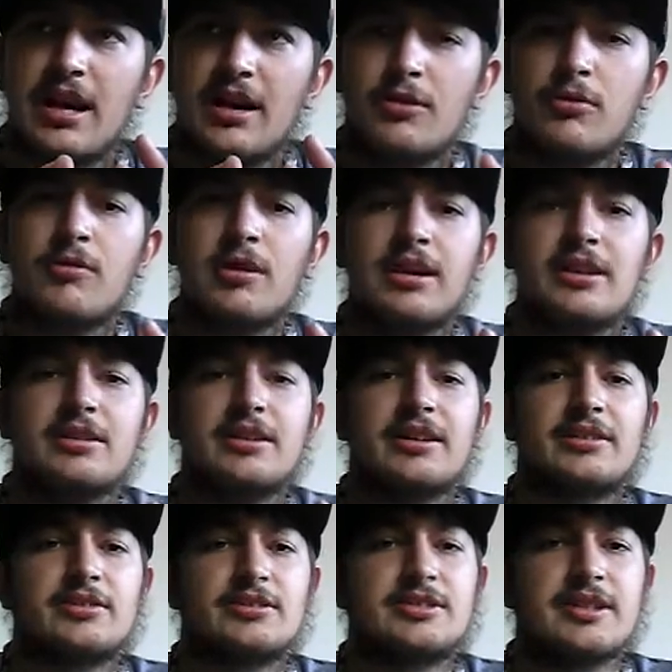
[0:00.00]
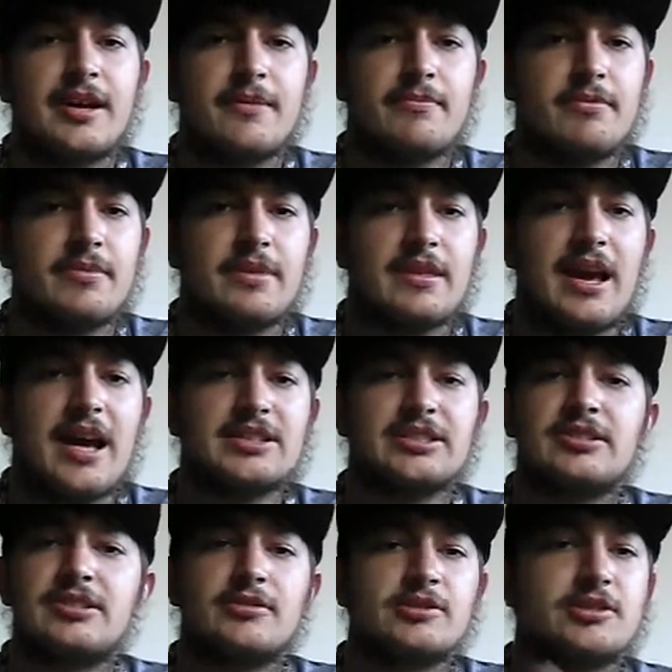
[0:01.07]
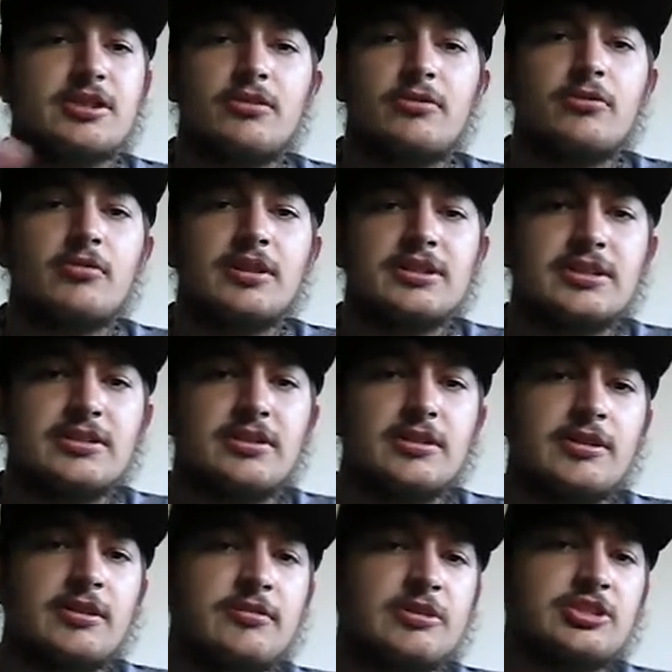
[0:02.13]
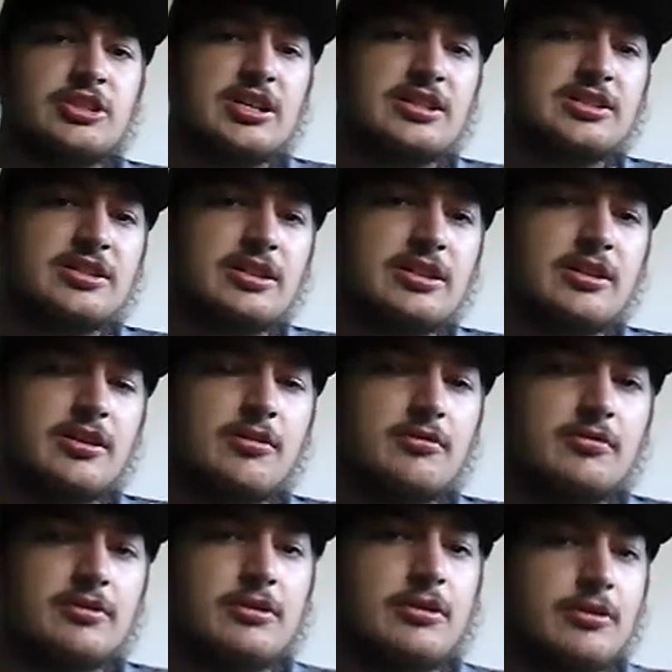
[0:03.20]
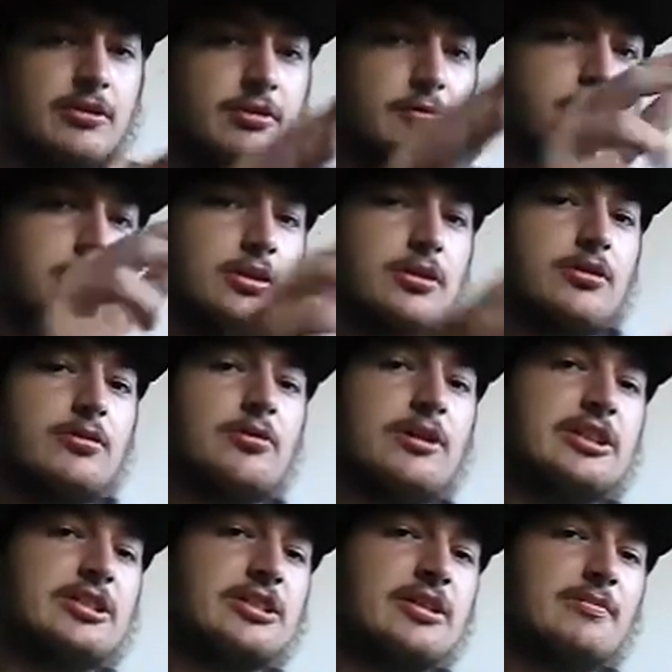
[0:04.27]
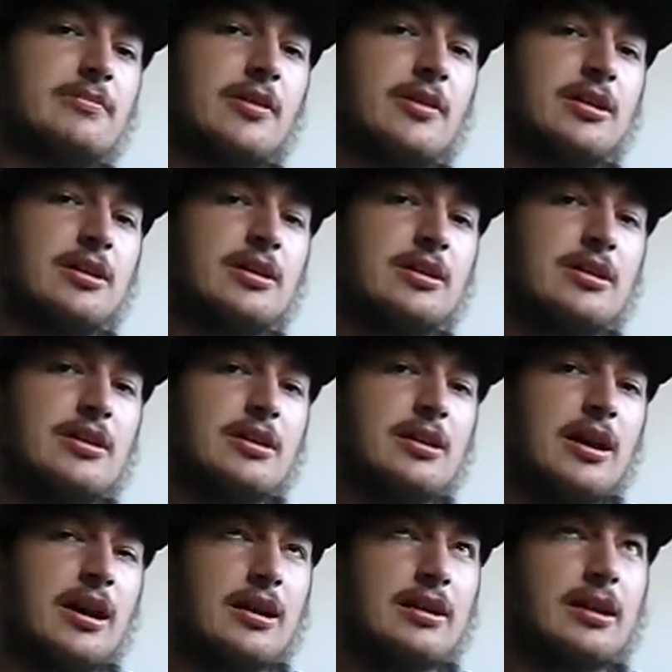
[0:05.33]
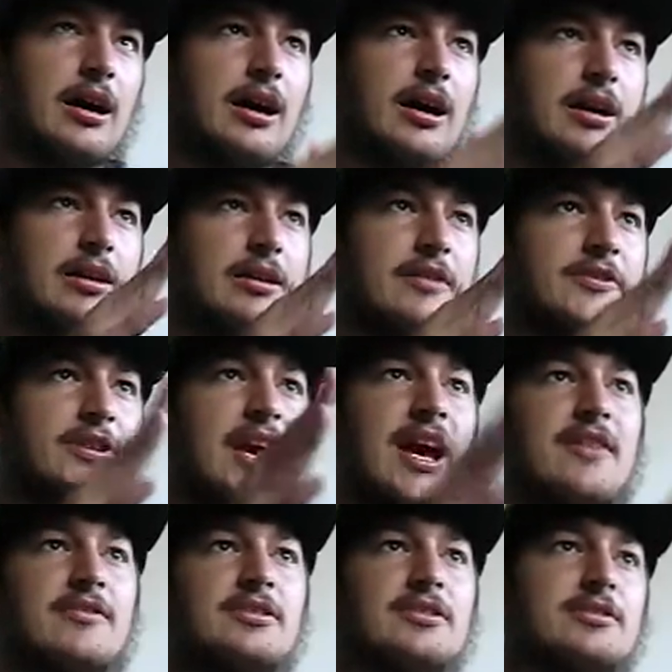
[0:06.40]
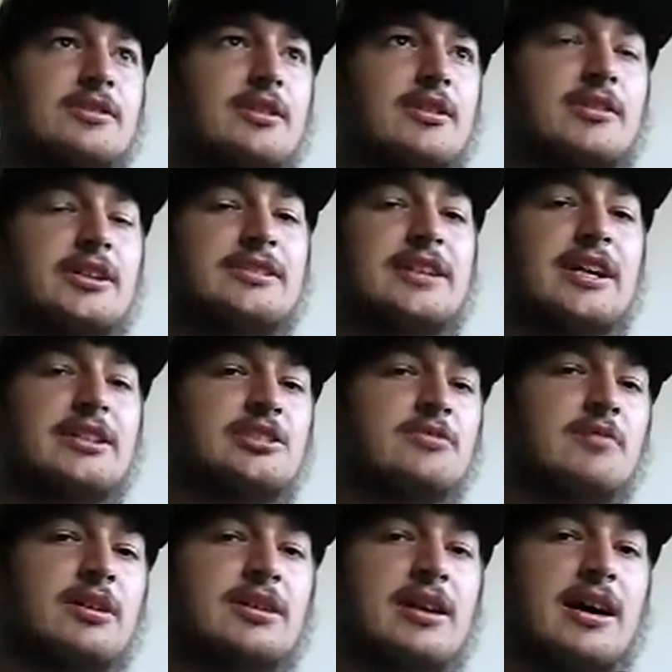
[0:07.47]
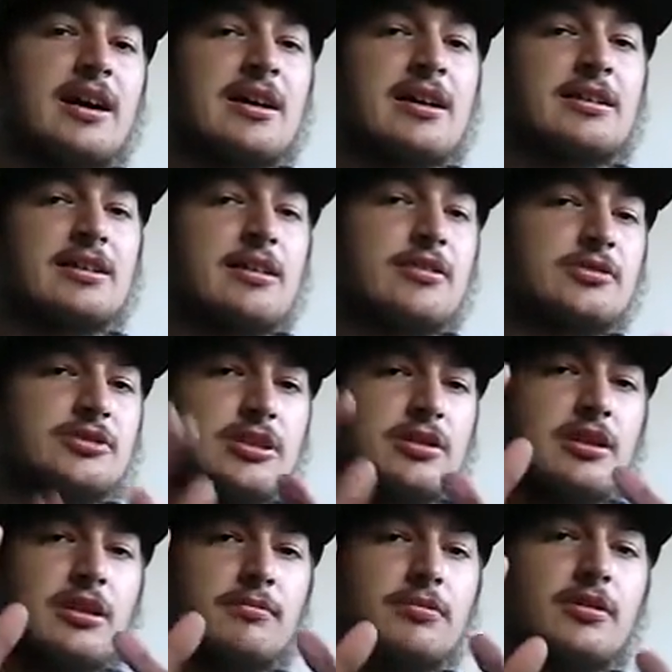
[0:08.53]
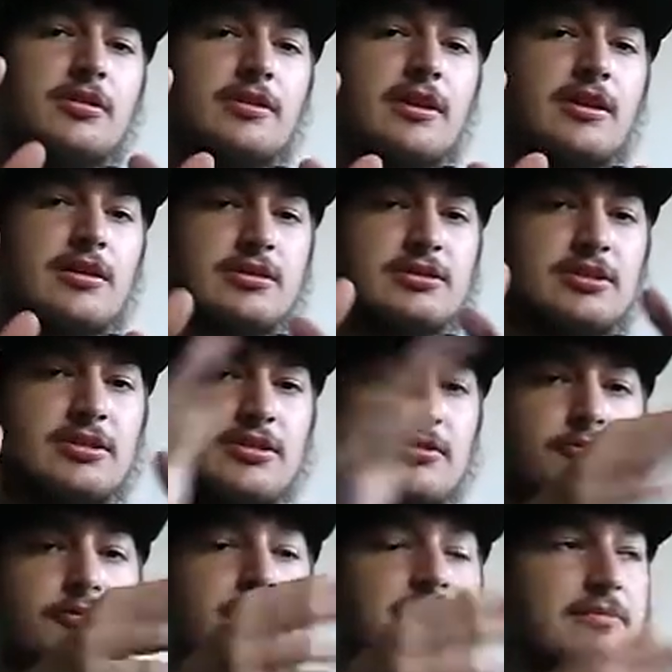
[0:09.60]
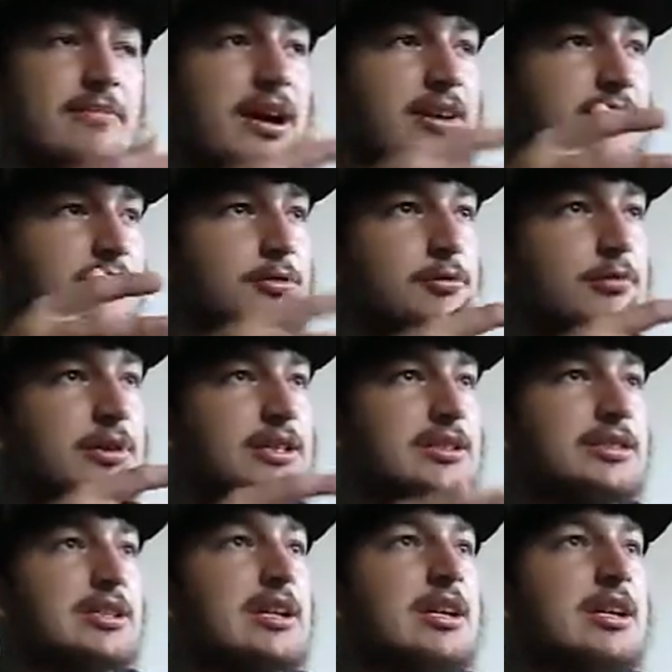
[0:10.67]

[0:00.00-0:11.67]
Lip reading: coin collector set. As in, there was no coins included. It was just, you know, you put the coins in the book, if you have the, you know, the dates and whatnot, and you know, there's a book there so you could read about the coins.